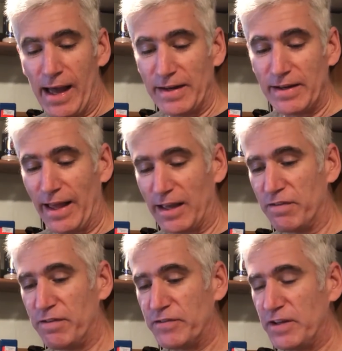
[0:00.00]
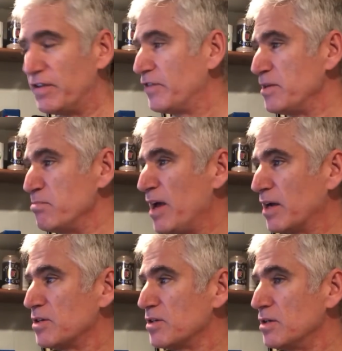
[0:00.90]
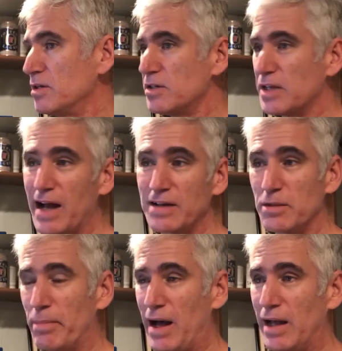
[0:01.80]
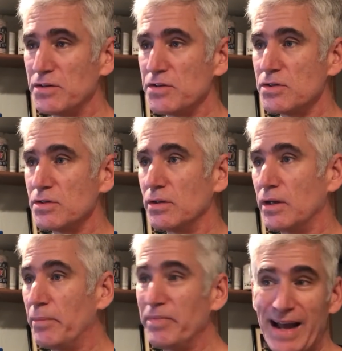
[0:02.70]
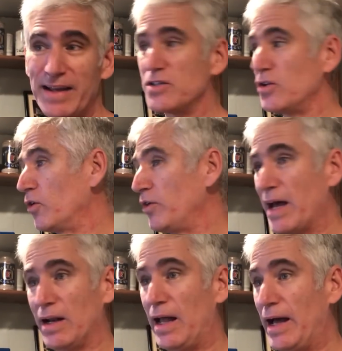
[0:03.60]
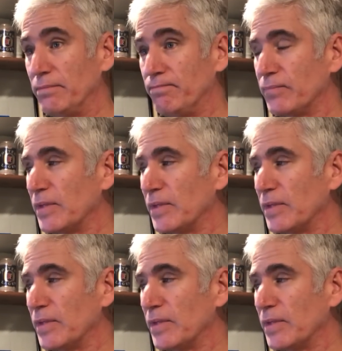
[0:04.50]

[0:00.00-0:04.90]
and did like a 50-50 mix, stocks to bonds, that can still go down a lot.